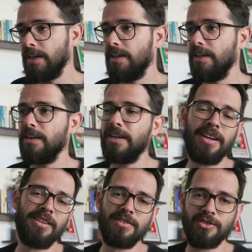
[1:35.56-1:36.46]
he
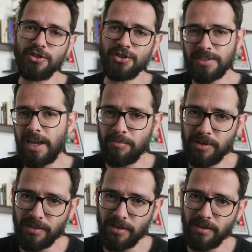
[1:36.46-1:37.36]
kind of just sent
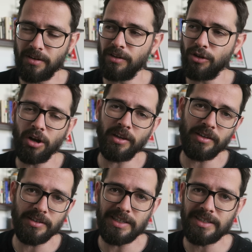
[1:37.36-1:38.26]
me the
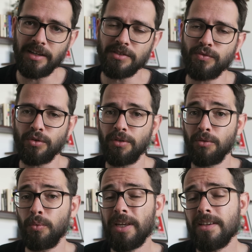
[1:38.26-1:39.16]
login details for
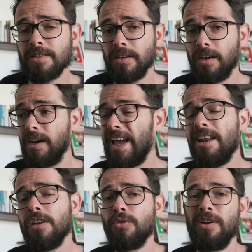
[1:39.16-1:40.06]
the Wix uh,
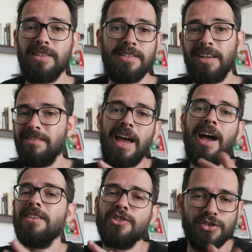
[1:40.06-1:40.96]
editor and said,
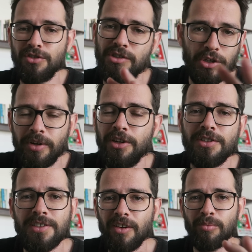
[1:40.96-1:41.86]
"Yeah, just do it
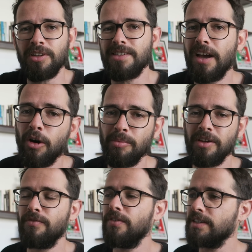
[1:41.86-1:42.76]
yourself. Please help
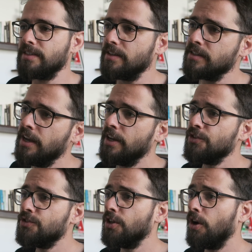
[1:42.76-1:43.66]
me and fix this."
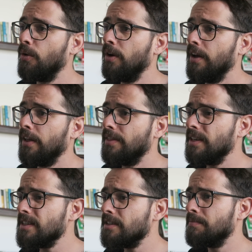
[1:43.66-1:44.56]
So
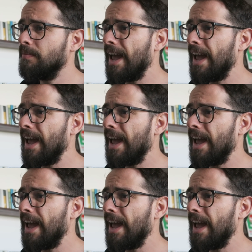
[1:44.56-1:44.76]
this is